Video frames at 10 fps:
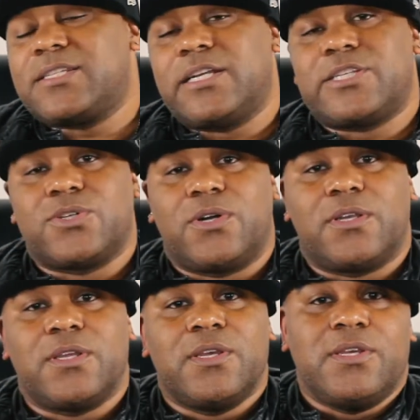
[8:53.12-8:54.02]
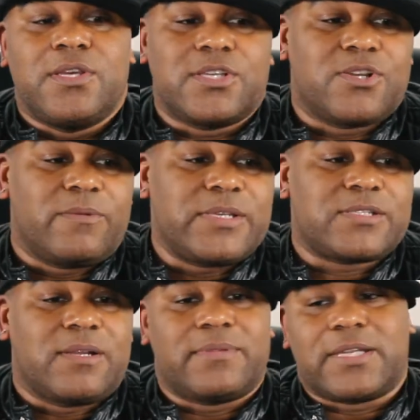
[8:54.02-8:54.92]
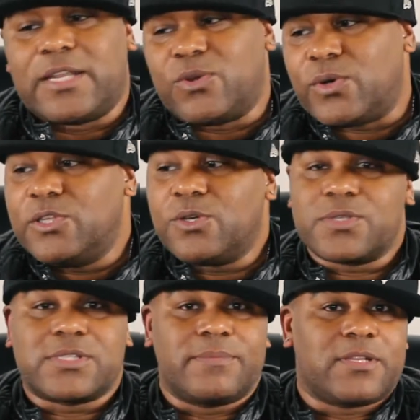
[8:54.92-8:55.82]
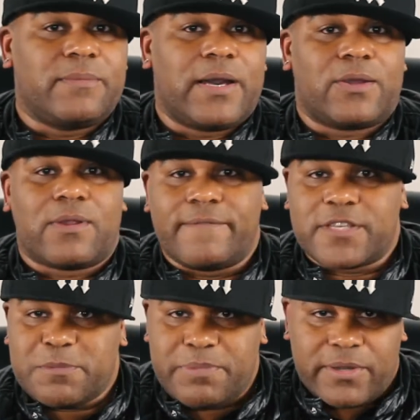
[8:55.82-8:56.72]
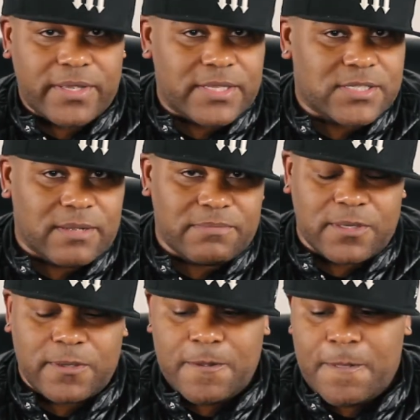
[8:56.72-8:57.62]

touch on is going to be something I know a little something about or I've experienced something